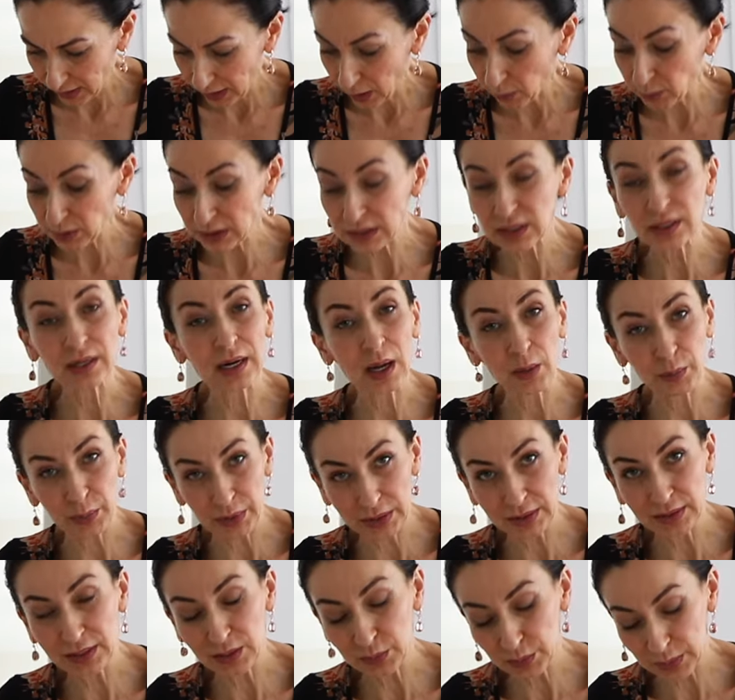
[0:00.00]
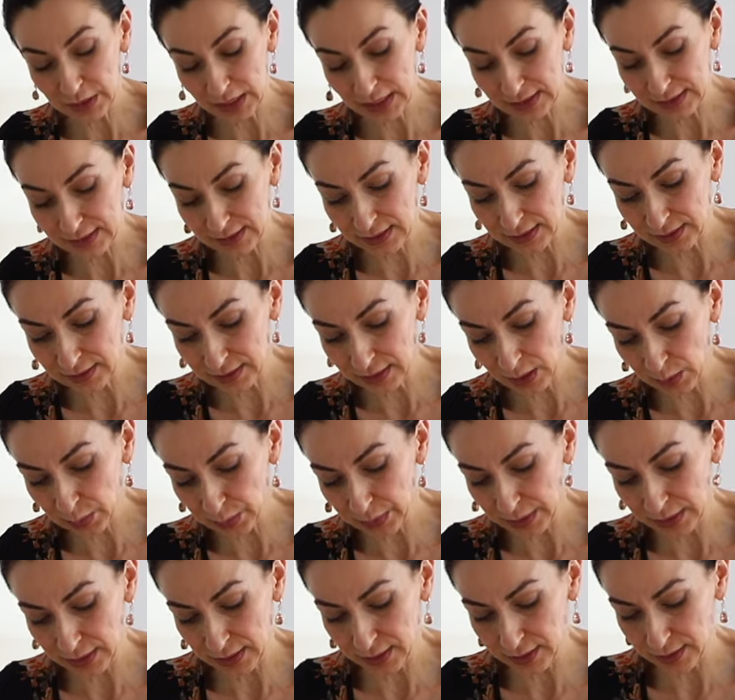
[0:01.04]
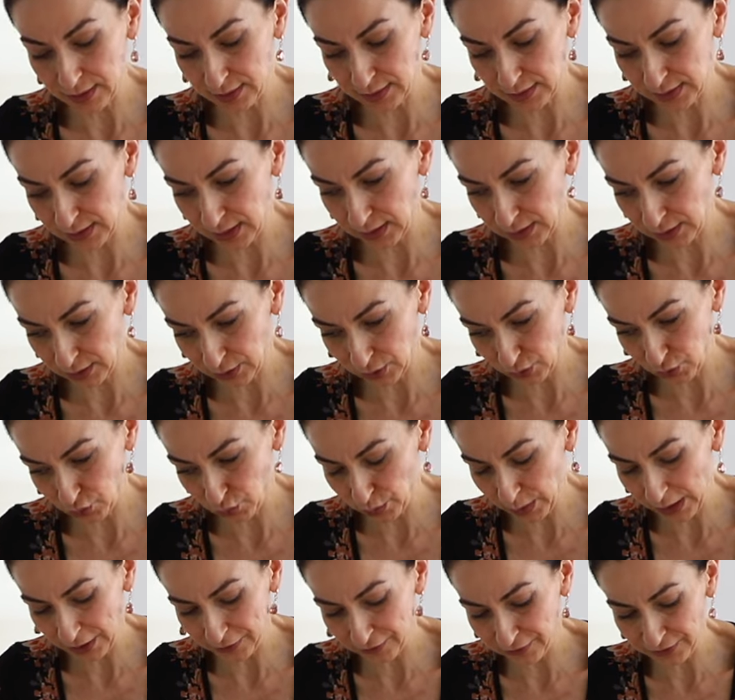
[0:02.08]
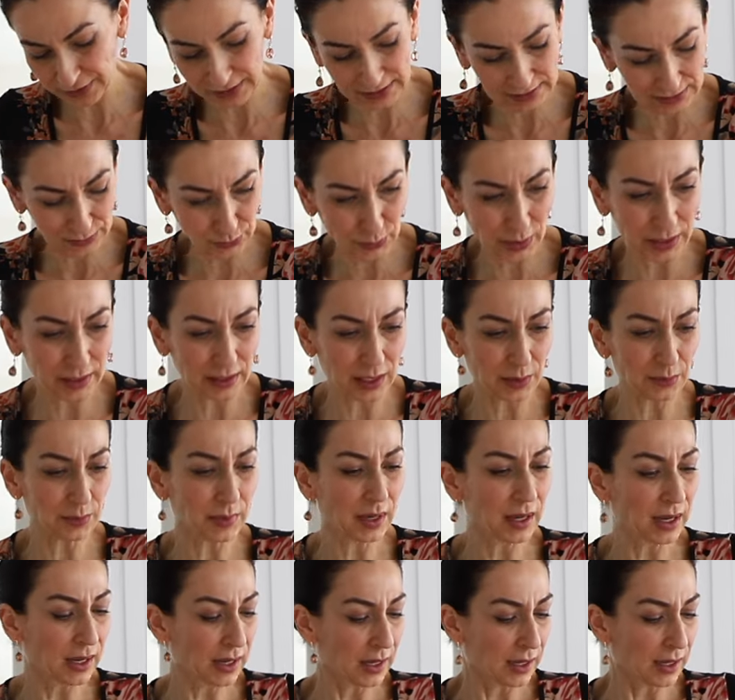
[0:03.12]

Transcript: I'm gonna wrap it in plastic wrap and set it to my freeze while I'm